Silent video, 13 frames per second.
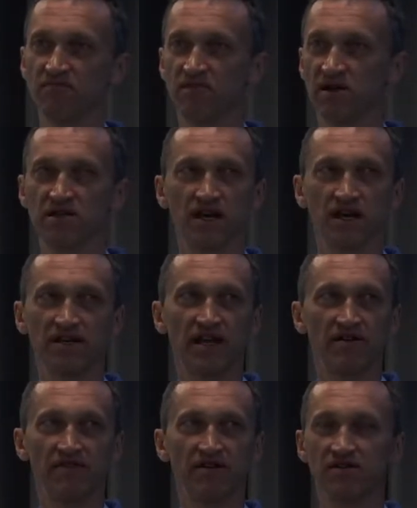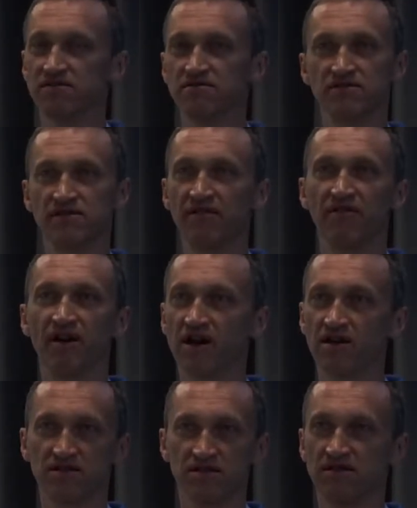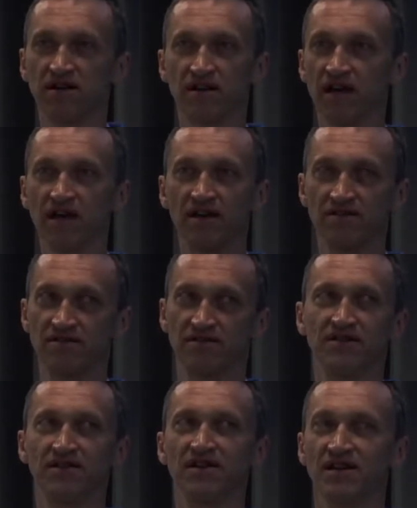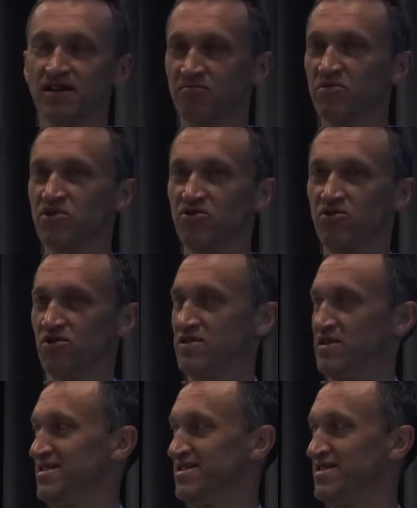but I never never ask again it because